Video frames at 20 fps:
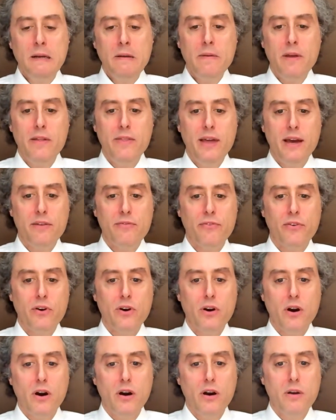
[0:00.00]
and that
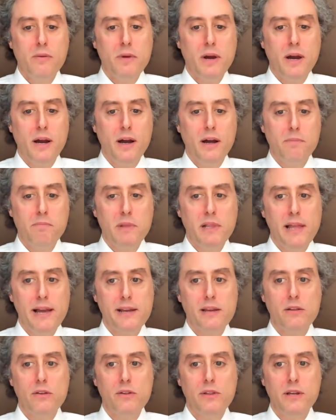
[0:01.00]
for our
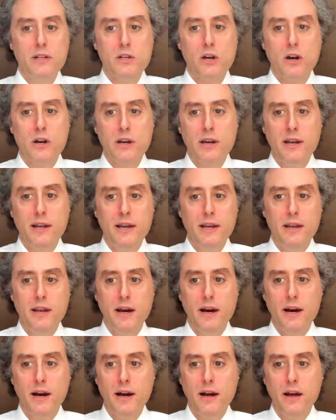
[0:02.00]
molecularly targeted
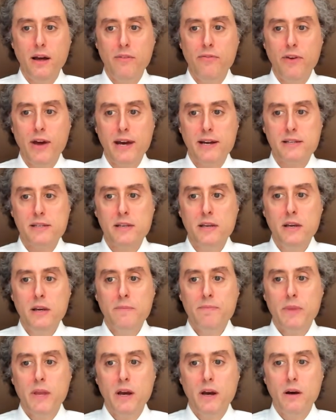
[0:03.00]
effects,
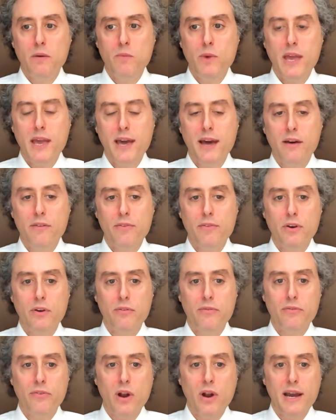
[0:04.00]
we have a
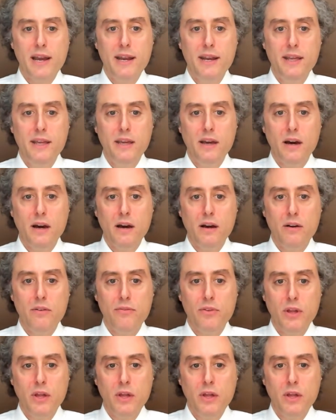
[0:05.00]
variety of